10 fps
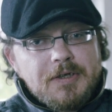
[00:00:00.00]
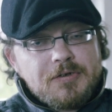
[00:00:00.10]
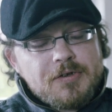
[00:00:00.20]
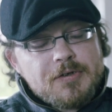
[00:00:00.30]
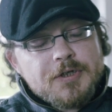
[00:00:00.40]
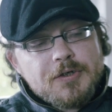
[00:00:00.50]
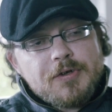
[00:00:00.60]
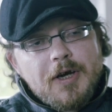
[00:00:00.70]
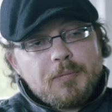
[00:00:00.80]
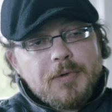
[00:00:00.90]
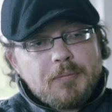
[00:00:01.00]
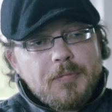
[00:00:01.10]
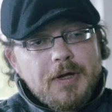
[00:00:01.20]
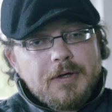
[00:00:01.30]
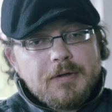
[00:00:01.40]
these decisions that are being
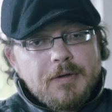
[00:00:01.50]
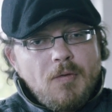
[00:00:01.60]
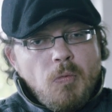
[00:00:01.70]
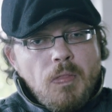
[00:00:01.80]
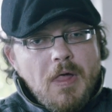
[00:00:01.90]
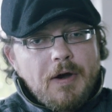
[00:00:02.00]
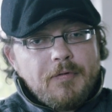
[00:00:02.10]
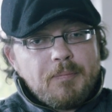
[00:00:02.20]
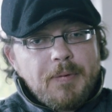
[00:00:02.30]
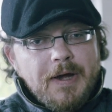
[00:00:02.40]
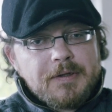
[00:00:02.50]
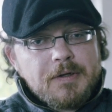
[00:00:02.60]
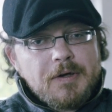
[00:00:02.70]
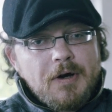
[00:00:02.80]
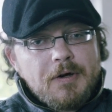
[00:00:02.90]
made are
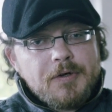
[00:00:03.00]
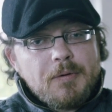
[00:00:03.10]
impacting not on